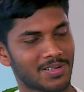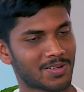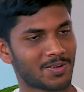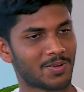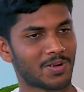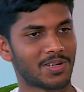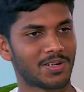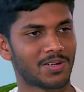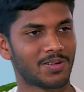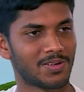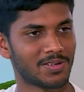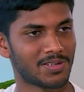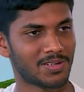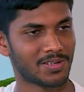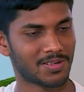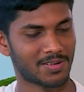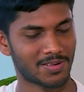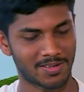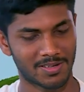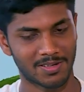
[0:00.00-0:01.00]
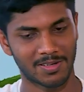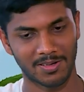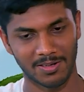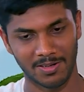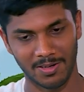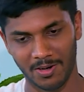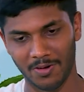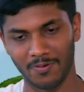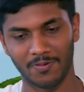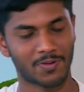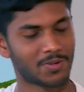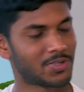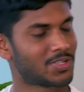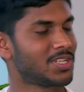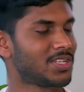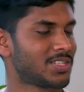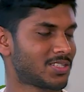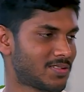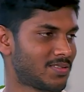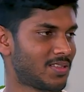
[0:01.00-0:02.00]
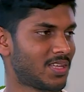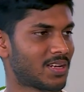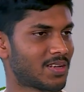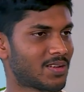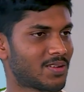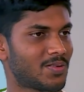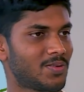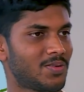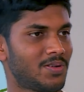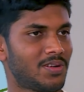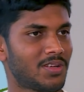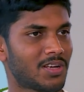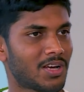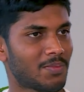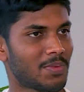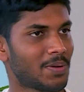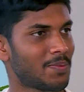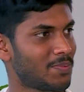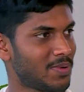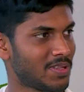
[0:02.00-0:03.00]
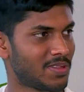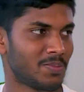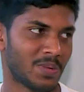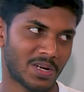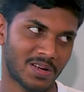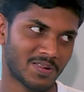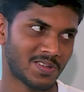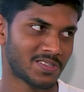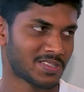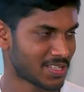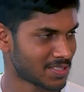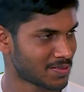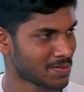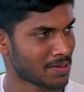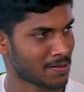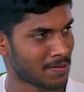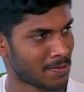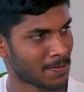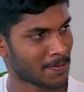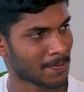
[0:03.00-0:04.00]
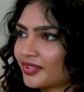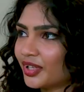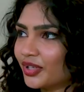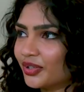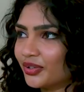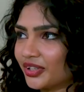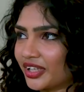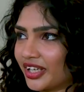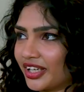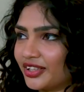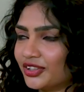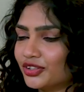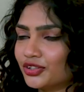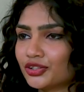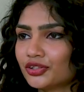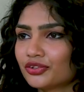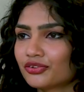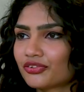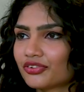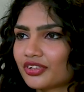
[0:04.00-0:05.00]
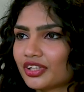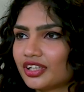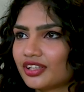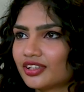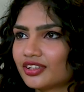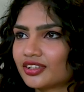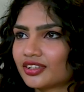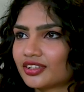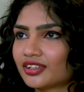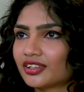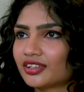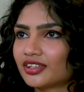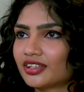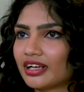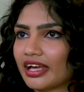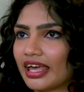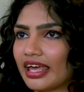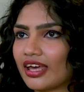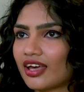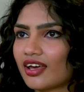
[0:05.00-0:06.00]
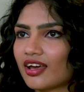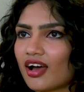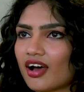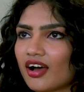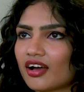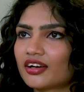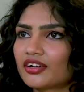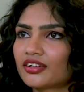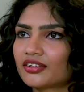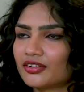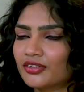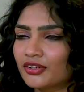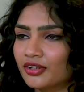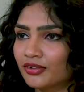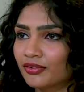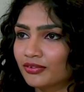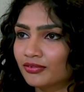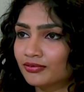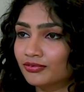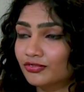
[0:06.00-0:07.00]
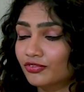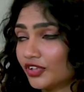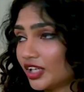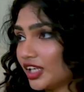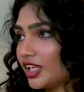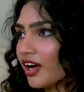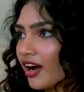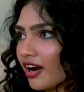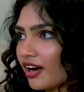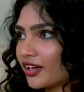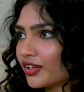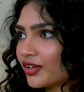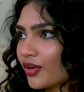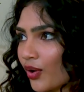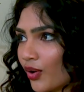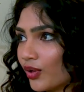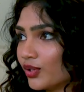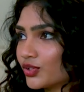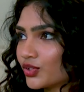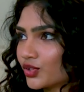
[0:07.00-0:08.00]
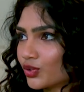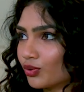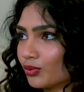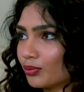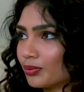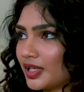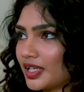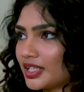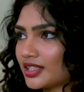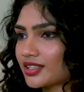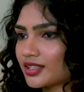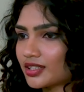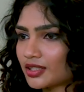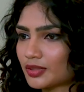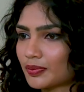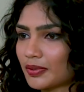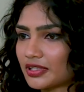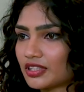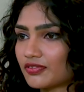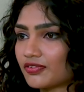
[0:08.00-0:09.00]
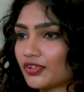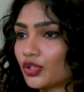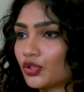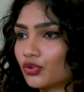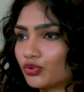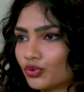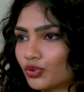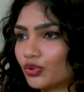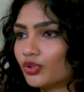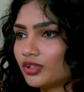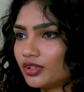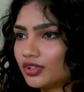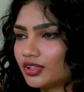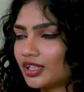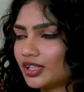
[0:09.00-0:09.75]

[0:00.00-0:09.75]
quite a lot of good things that could come up with metaverse as well. Okay. Do you think AR, VR also plays a specific role